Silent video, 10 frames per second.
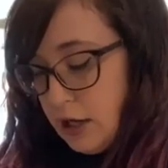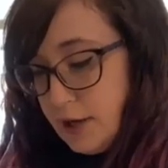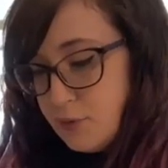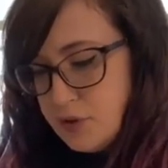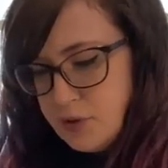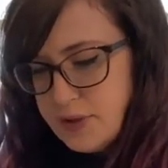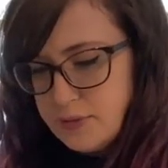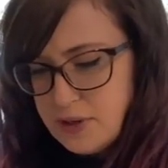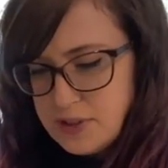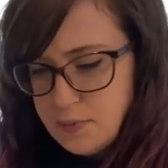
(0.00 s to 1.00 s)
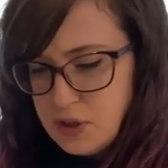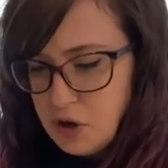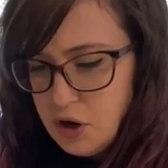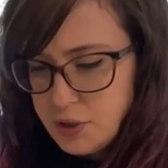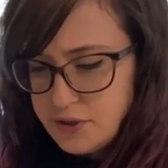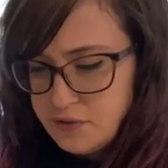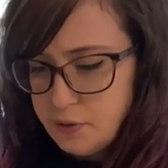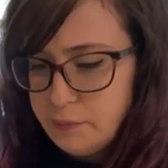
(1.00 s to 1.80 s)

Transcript: Um, so this recipe calls for